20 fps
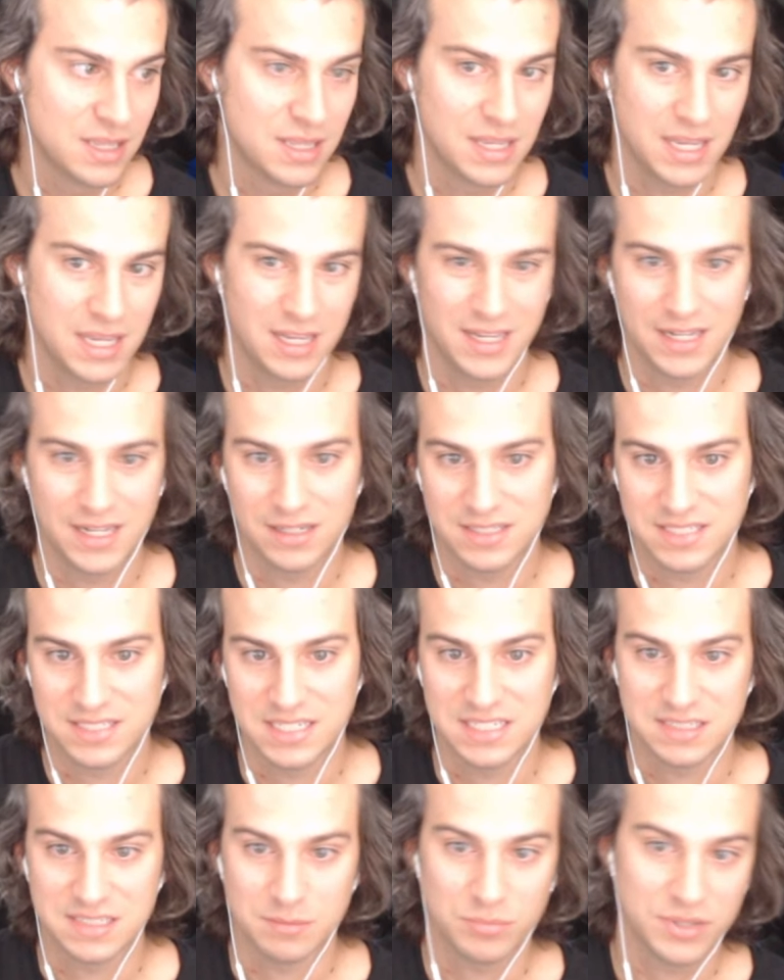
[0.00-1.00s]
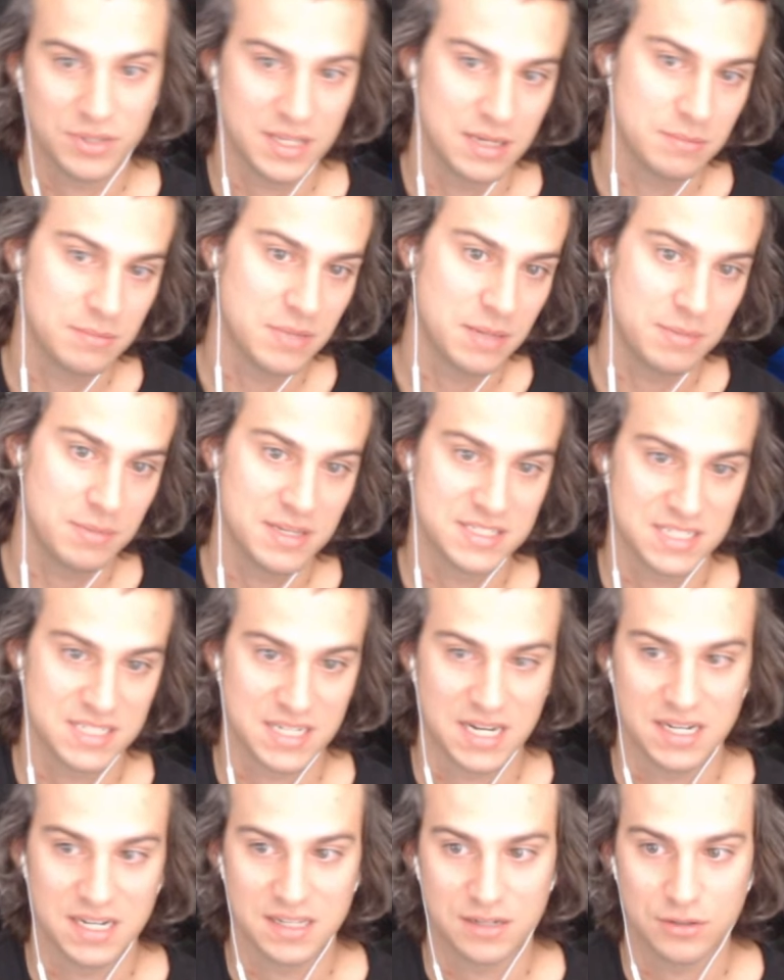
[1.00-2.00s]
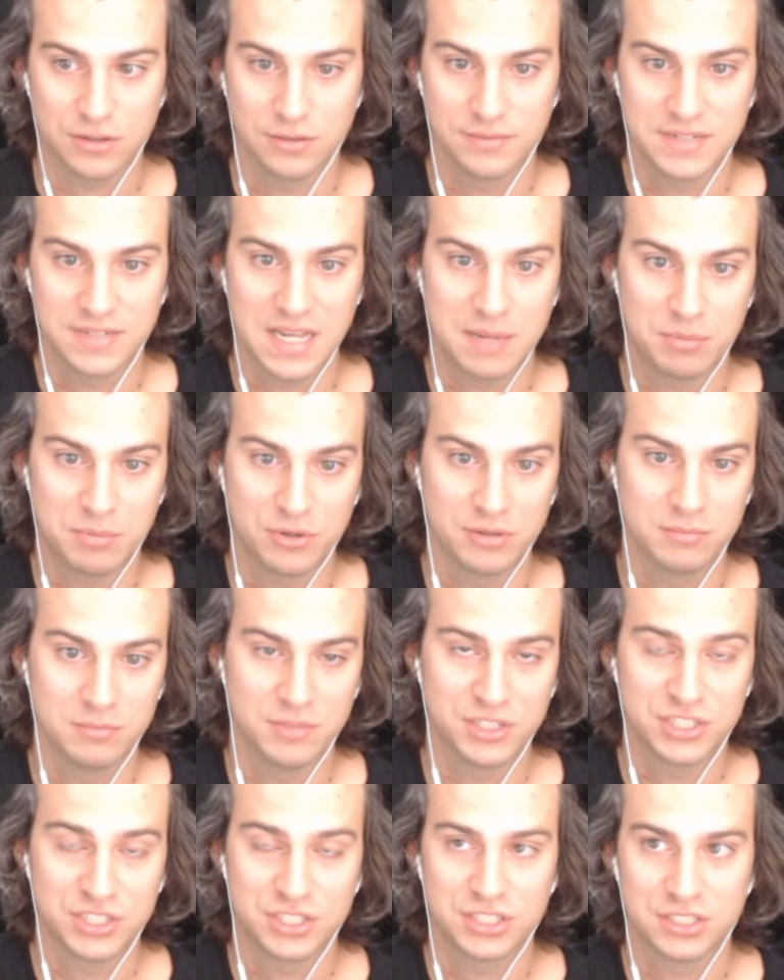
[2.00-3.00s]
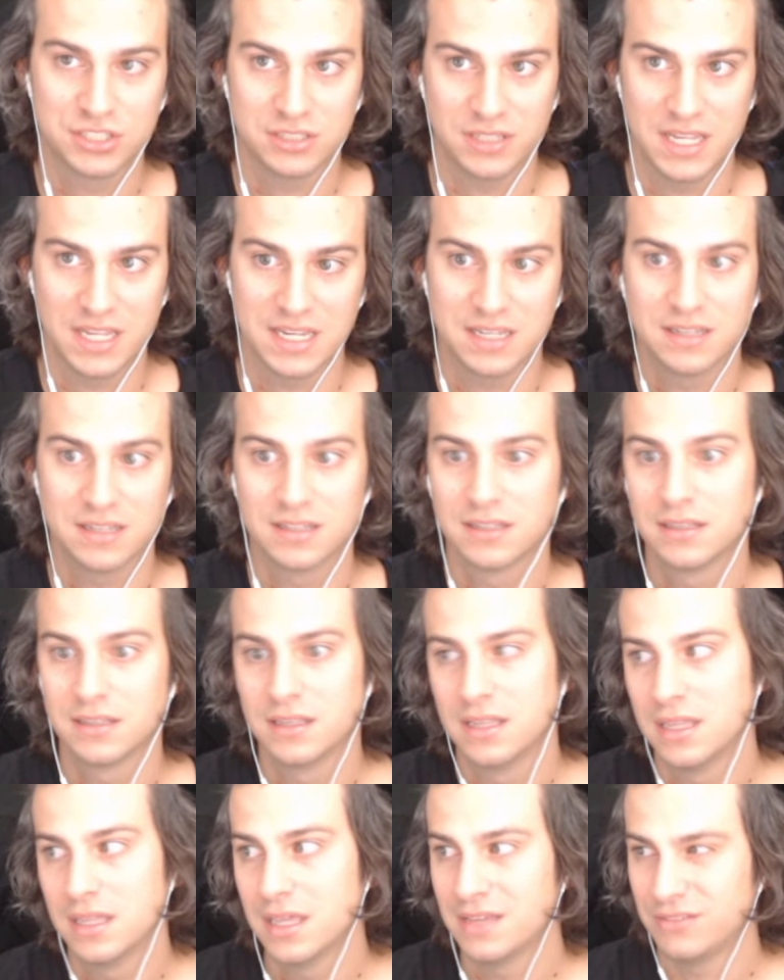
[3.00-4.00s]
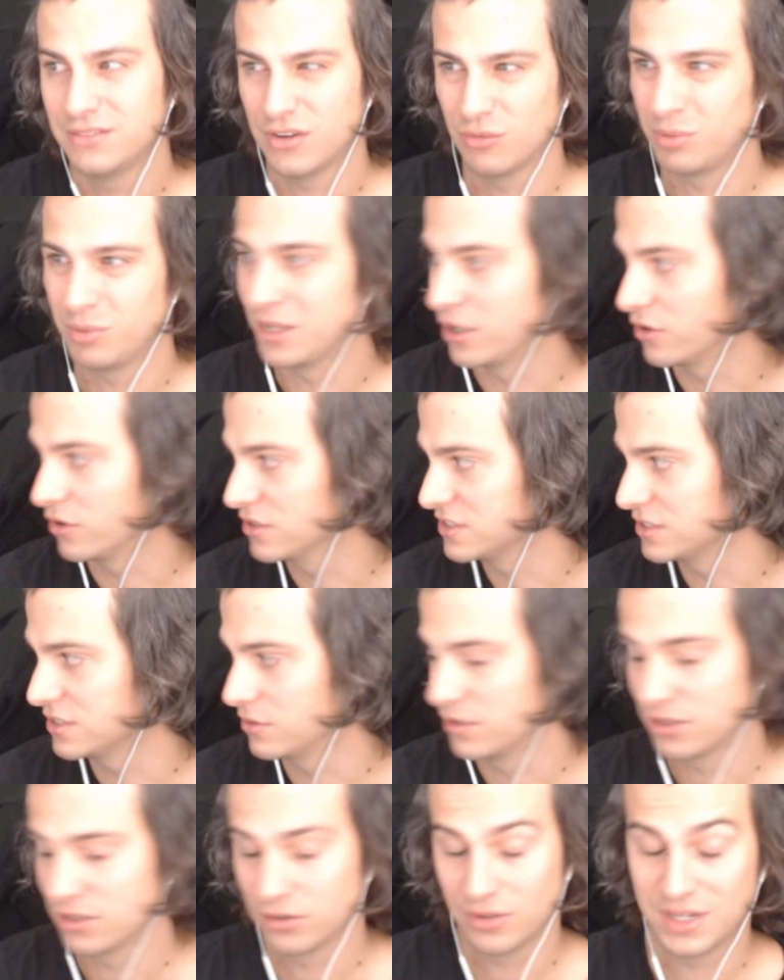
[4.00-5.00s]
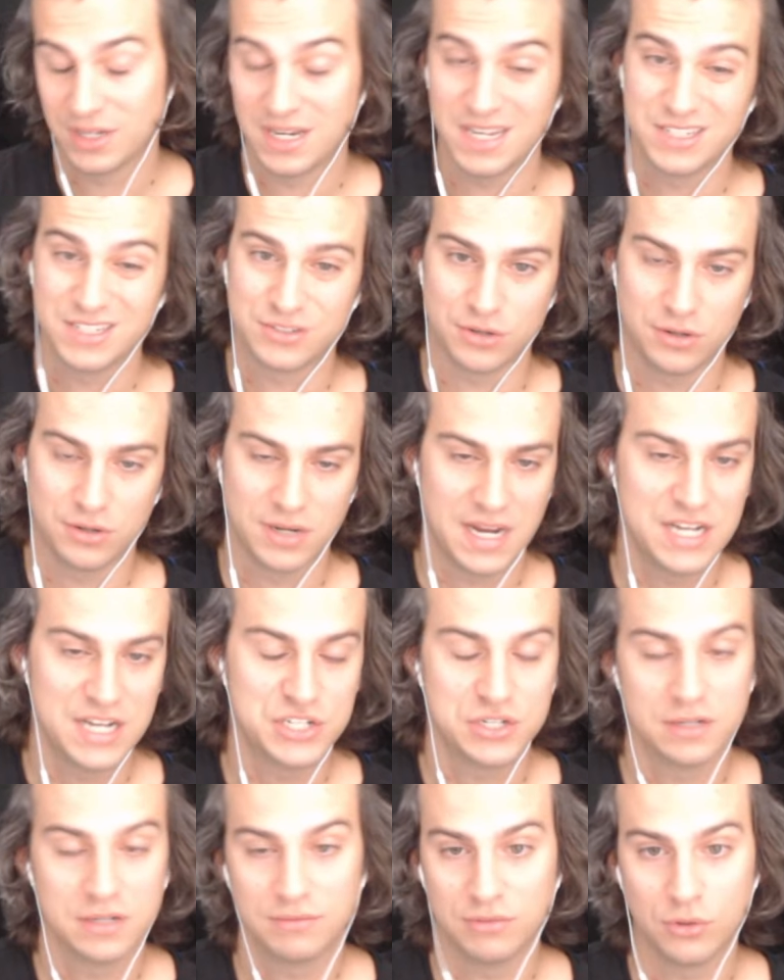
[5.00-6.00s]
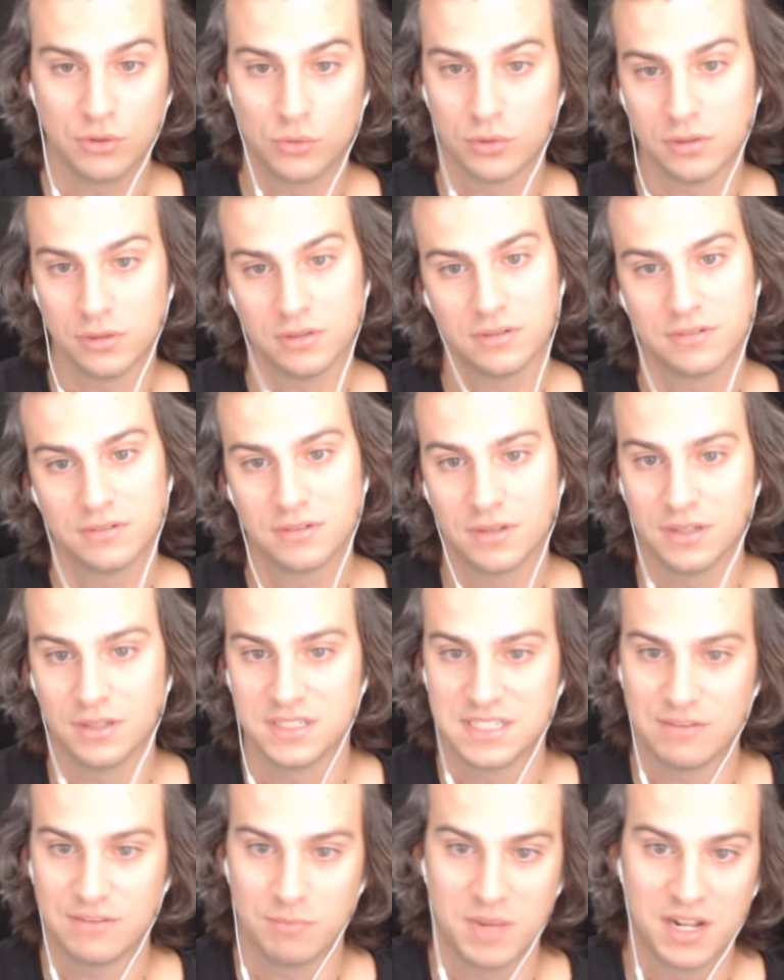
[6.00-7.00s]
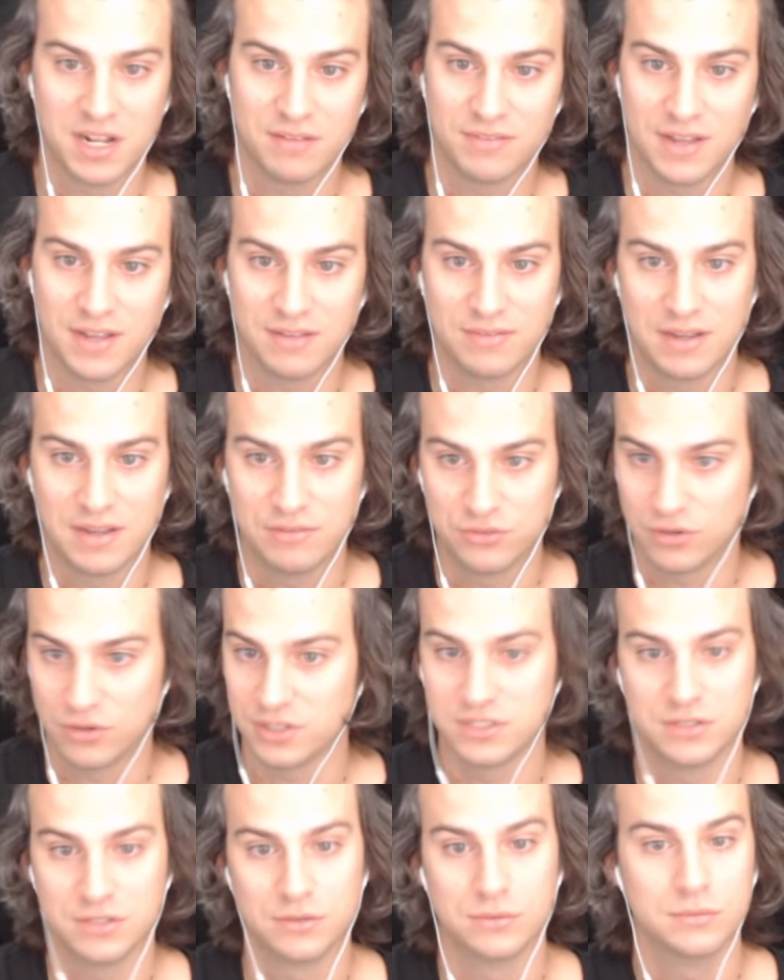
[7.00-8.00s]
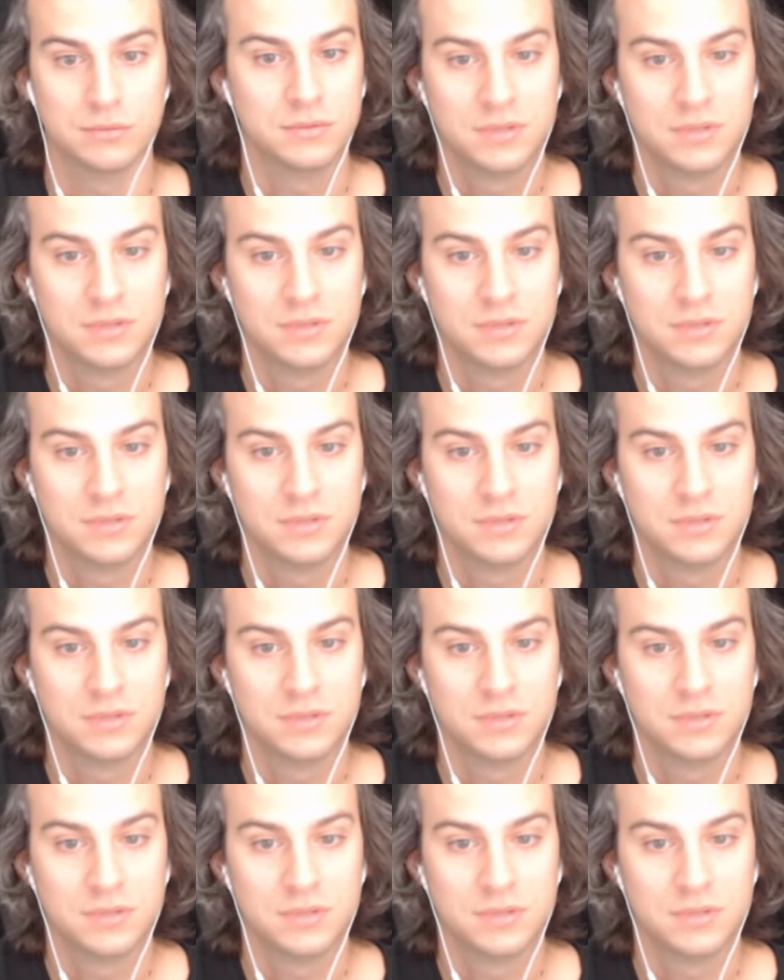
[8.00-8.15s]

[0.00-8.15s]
It'll see some play maybe as a kind of curve topper, much like if you ever played Hearthstone in the early days, Ancient of Lore, 7 mana, 5/5, draw 2.